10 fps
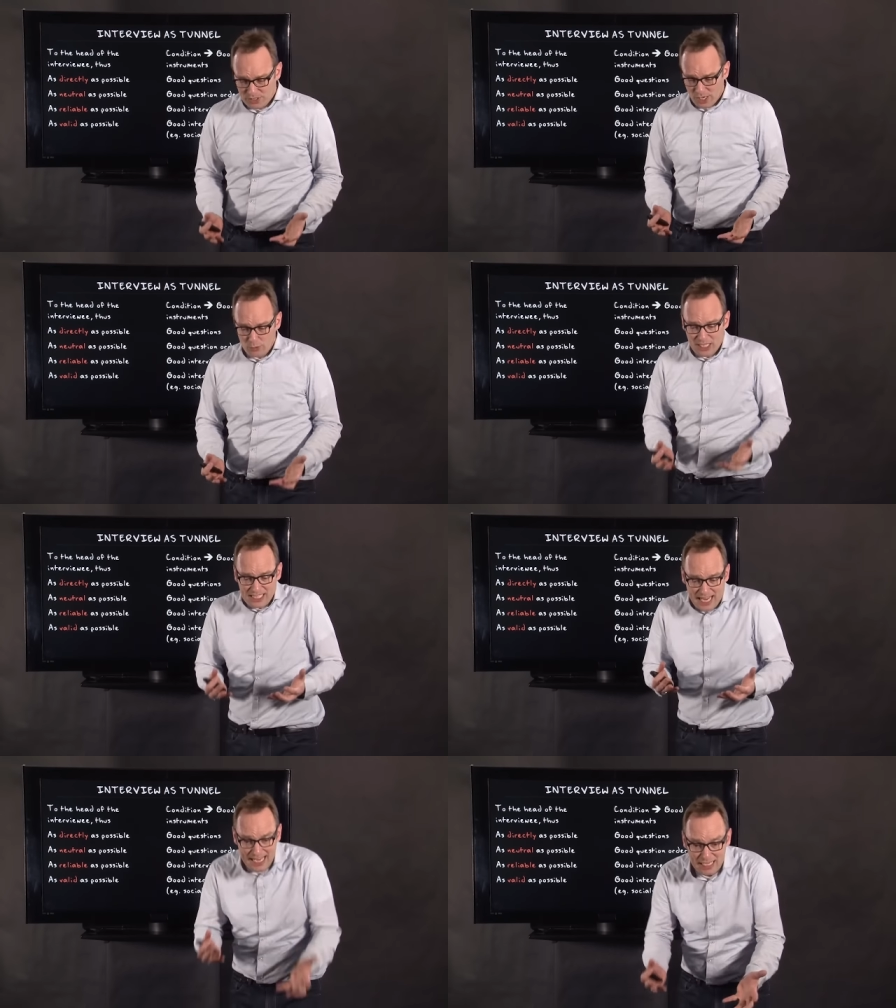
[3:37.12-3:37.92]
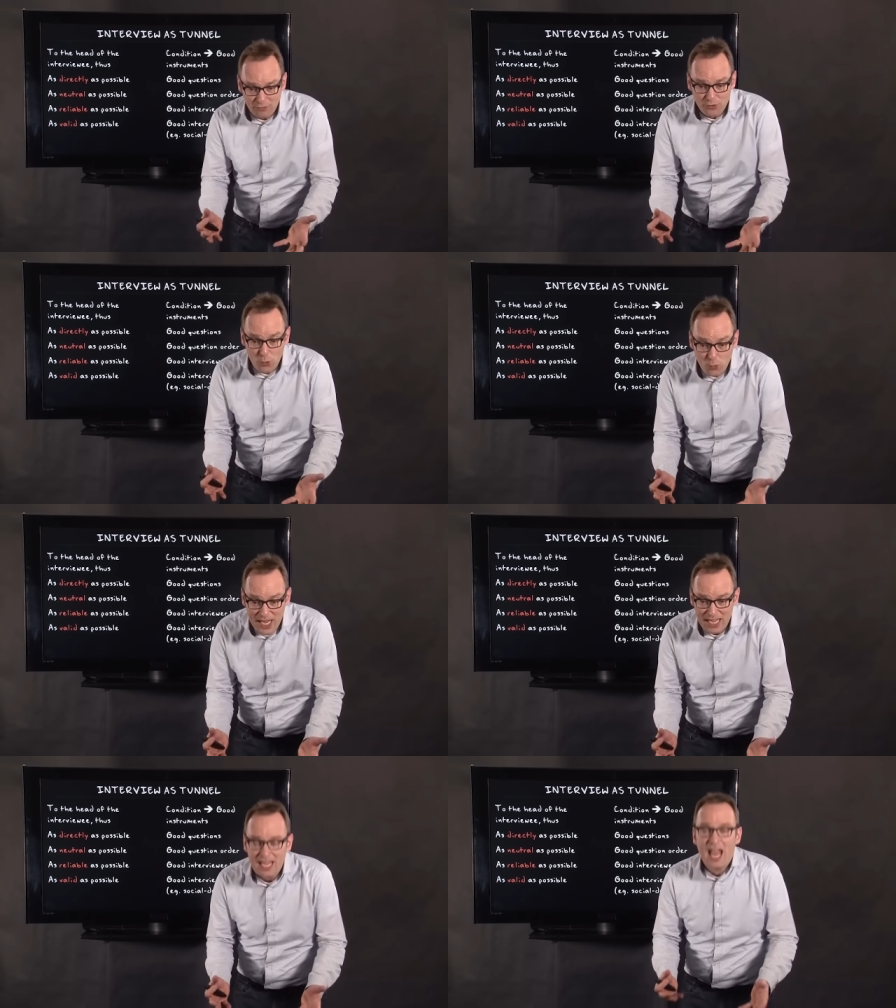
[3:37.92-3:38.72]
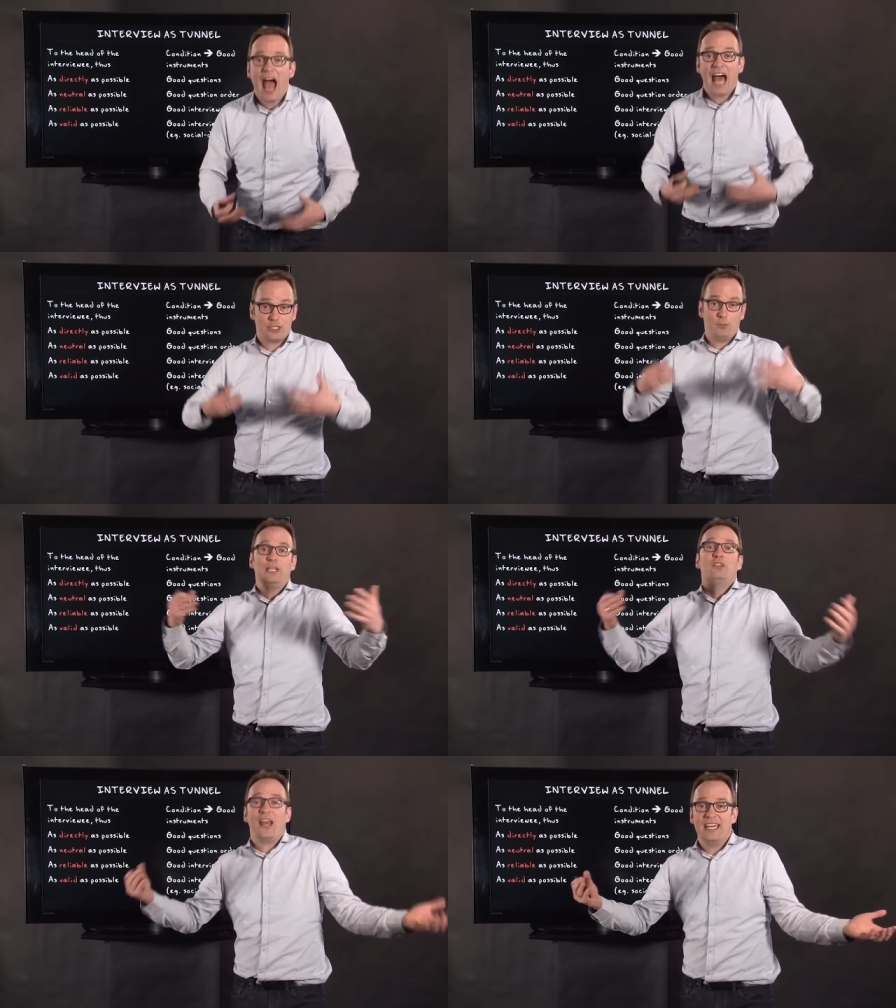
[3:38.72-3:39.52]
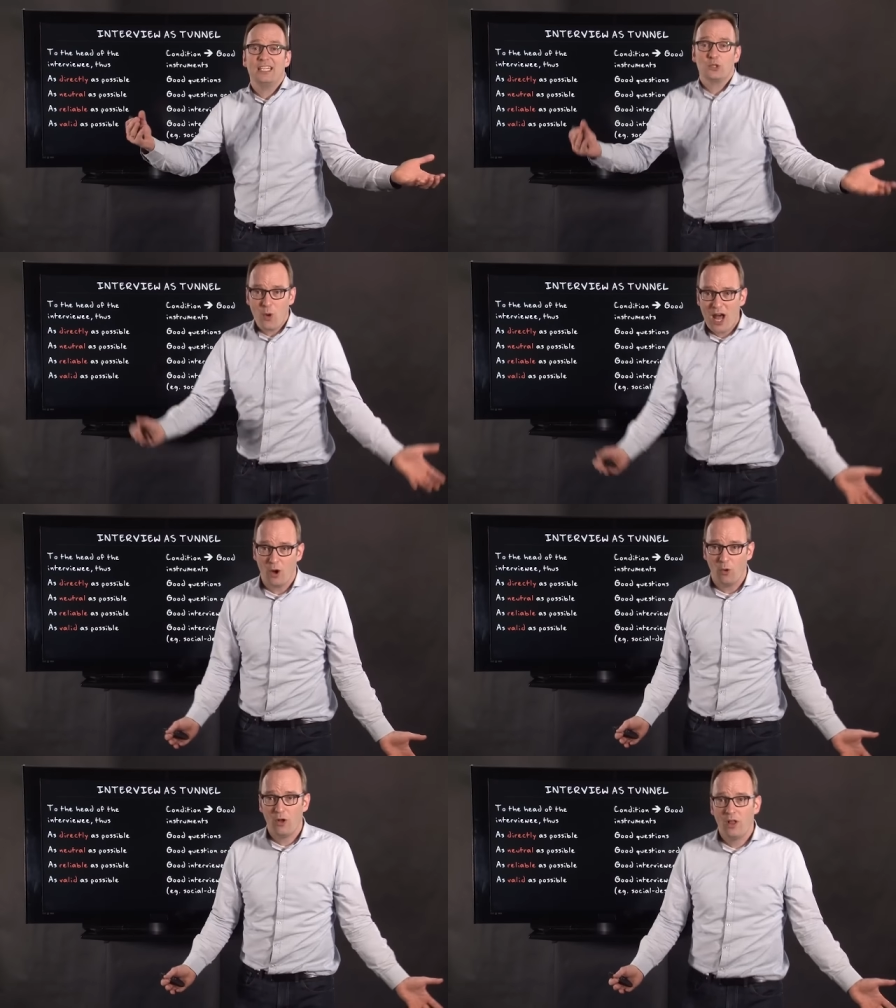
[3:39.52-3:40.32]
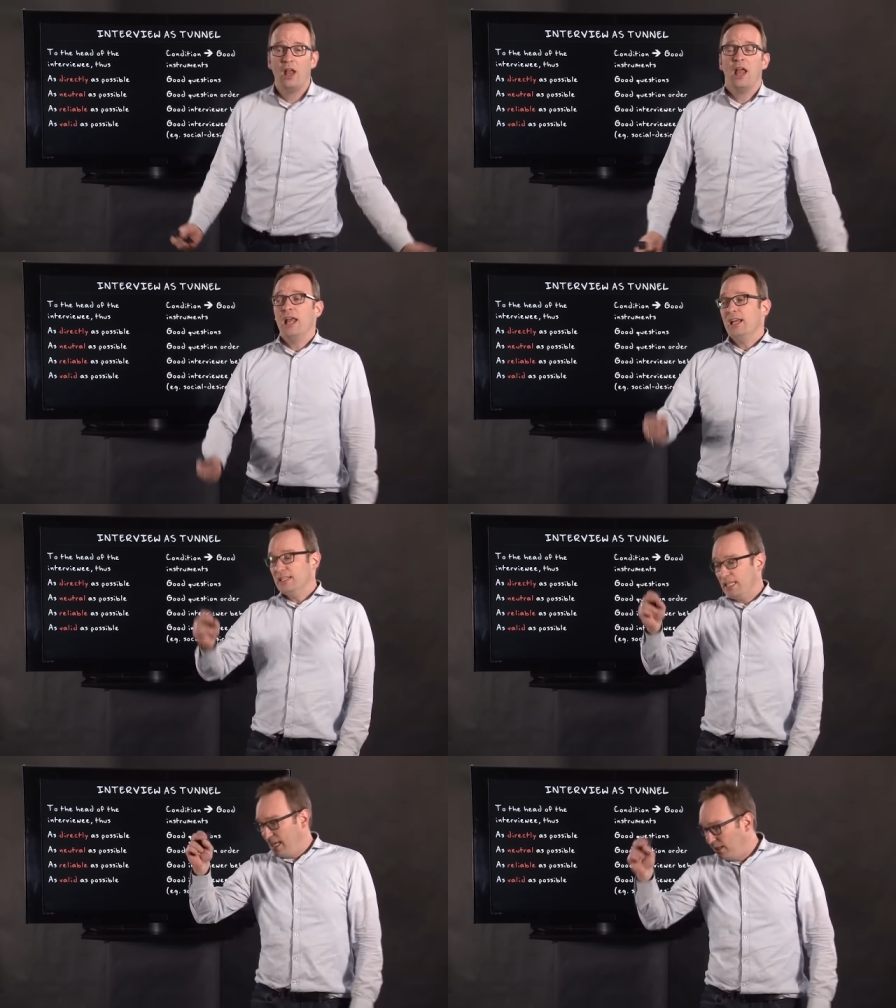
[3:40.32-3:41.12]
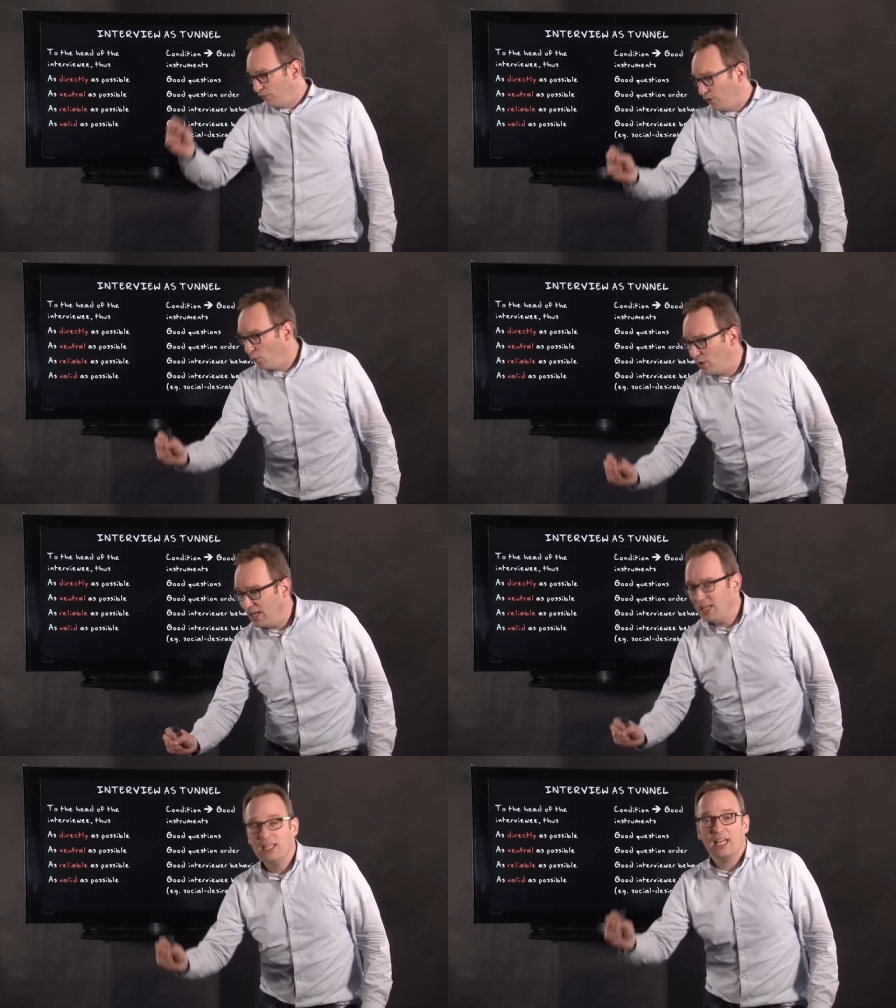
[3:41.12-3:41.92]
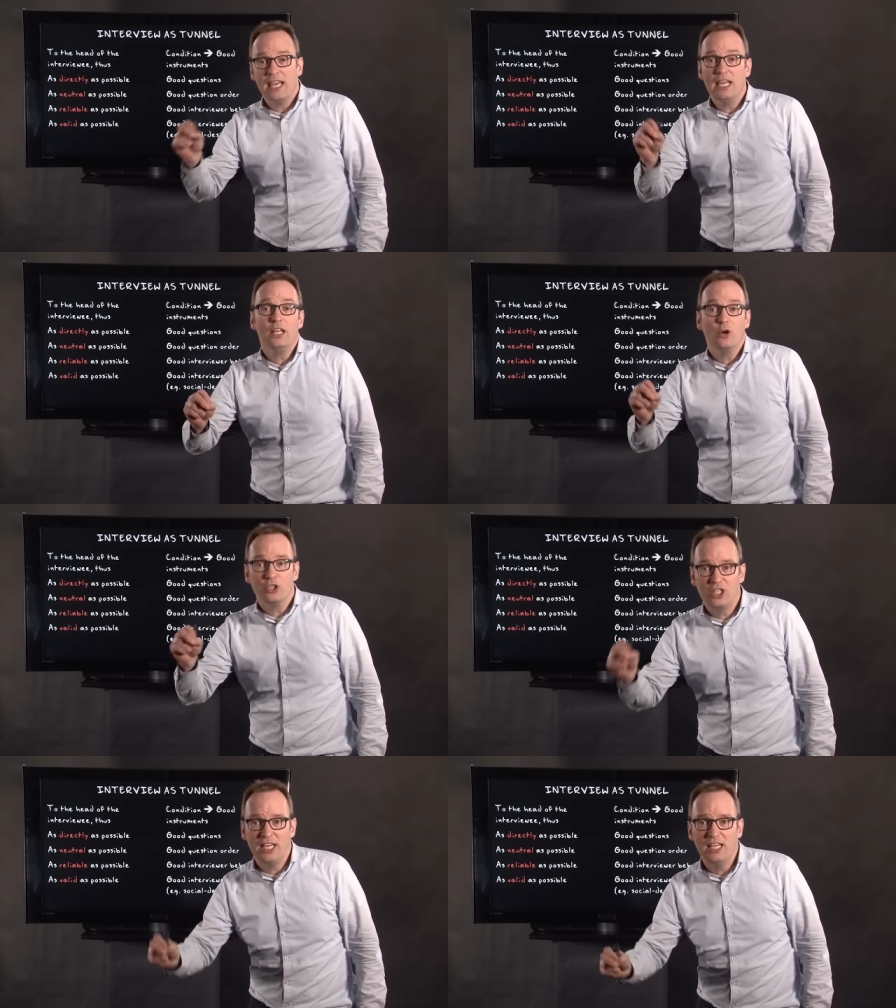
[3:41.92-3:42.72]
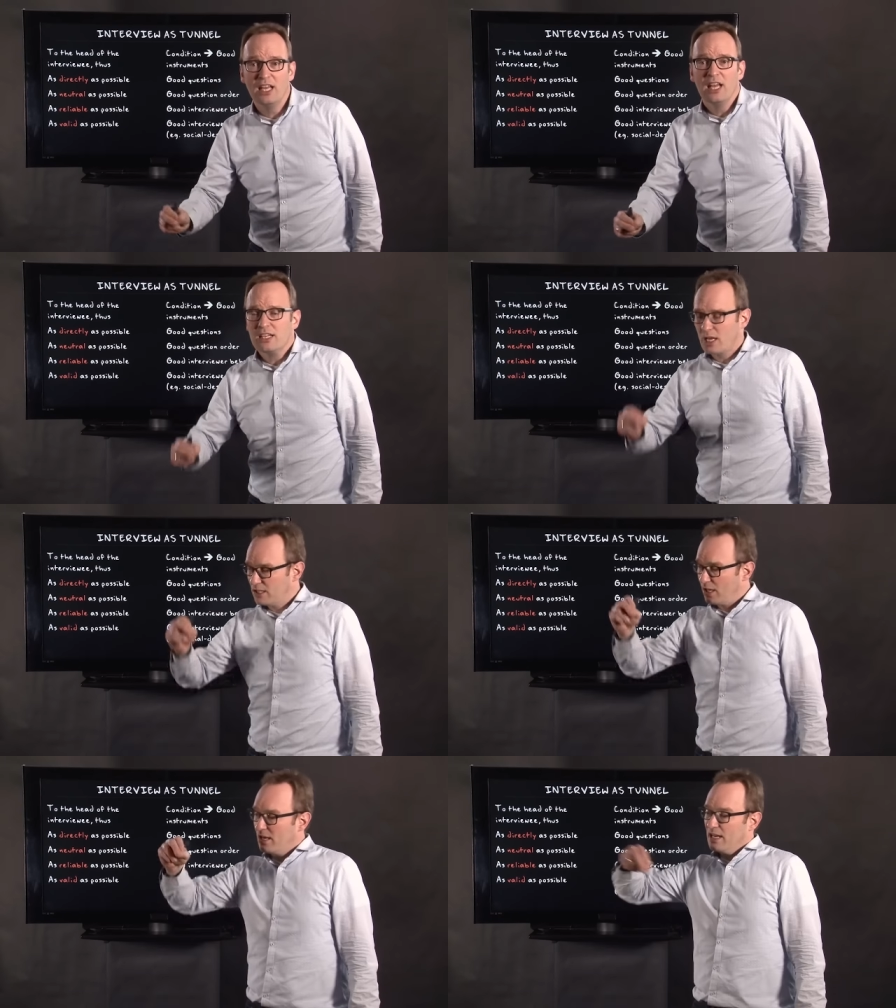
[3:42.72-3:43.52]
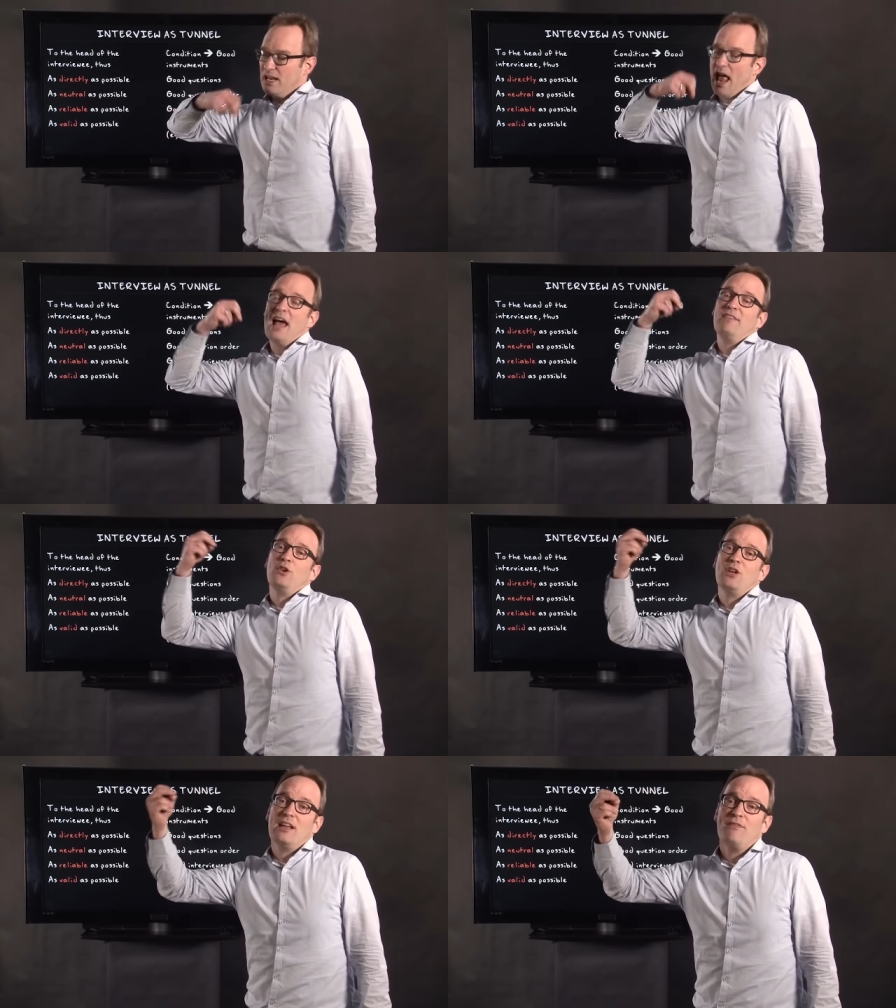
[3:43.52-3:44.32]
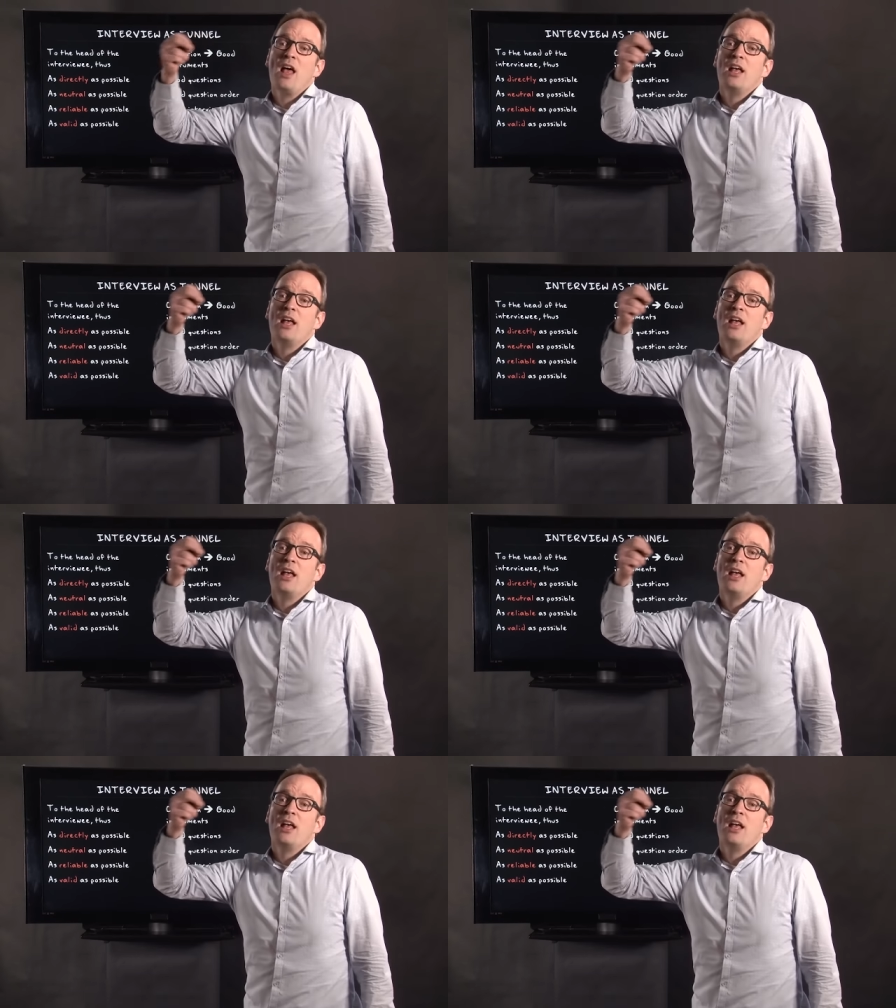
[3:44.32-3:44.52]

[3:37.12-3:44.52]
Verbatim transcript: So this interviewee has to be trained as well. The interviewee, he or she, does not have to give